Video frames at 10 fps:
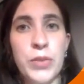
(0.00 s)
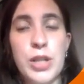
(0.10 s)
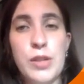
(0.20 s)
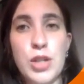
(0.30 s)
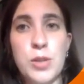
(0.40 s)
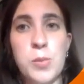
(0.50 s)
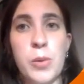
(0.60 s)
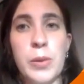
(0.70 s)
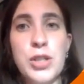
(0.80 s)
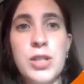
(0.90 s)
Each
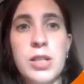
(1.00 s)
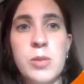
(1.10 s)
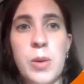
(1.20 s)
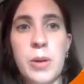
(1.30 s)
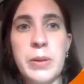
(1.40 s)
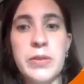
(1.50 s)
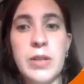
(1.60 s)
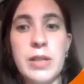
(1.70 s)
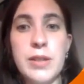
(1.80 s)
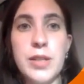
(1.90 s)
exploration experiment
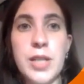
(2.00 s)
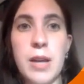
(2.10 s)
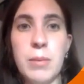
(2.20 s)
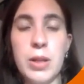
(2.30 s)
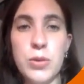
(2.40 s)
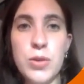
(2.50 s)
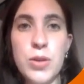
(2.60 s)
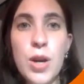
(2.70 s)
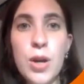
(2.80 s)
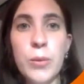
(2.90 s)
lasted 10 minutes.
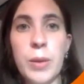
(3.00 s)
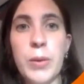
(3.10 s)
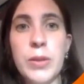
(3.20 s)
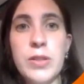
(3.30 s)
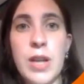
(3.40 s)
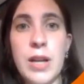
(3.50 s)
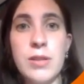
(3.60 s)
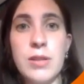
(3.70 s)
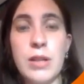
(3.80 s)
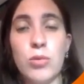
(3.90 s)
We
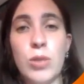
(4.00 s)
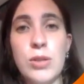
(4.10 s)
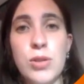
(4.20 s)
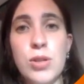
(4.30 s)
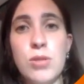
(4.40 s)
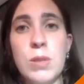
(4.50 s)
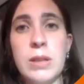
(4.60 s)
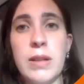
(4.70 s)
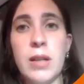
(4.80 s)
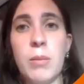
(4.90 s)
hypothesized that rescuers will
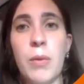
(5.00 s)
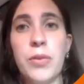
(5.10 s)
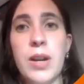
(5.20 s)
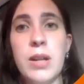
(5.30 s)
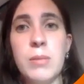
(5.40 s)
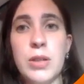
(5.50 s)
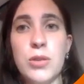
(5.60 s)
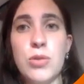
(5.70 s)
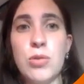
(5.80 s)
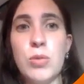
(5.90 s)
take about 10
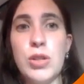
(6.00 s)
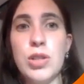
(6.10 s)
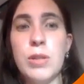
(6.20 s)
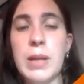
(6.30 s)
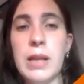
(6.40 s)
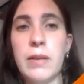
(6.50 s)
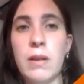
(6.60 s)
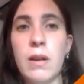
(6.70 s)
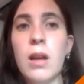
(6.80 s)
minutes to reach the building.